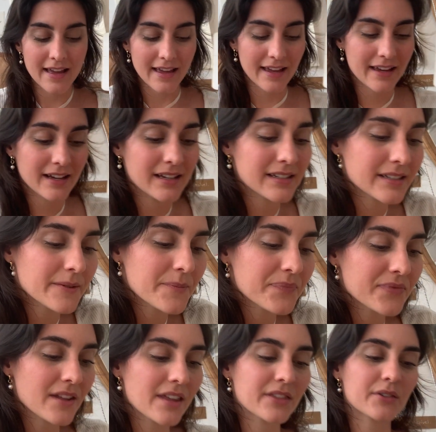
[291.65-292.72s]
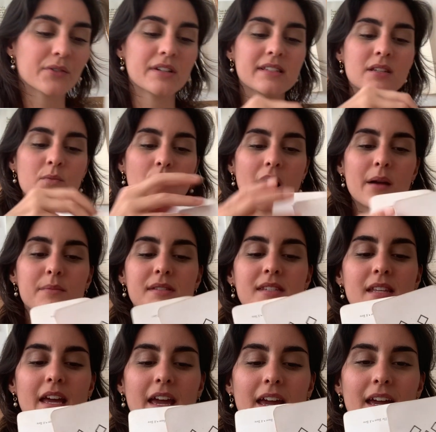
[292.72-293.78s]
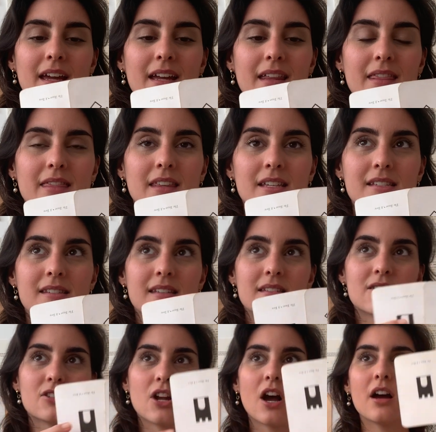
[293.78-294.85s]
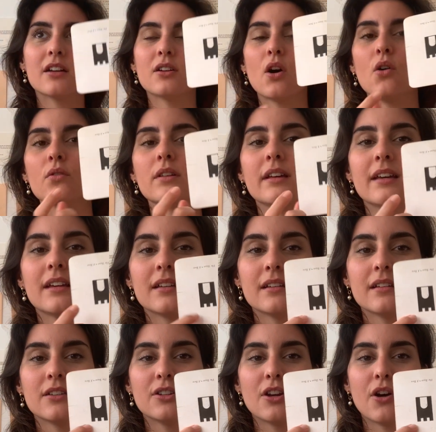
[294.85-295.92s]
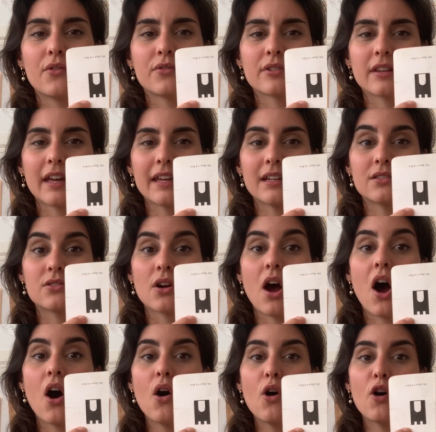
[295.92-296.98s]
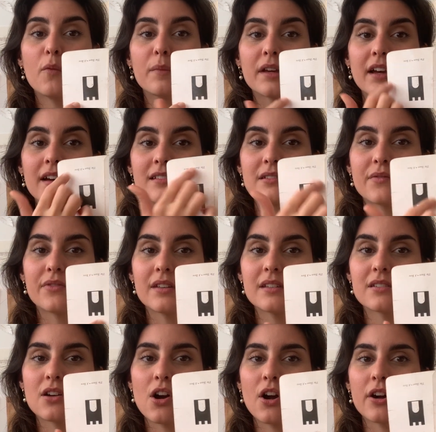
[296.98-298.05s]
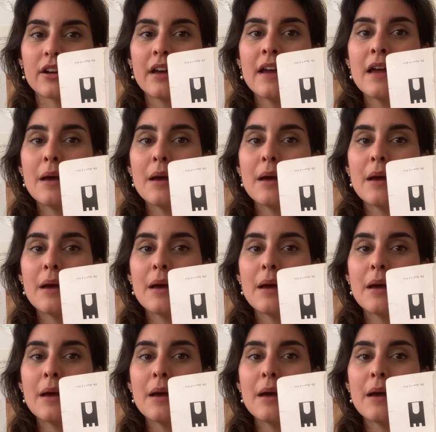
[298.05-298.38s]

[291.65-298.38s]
And the reason why I'm saying this is not only, you know, related to home because of this card,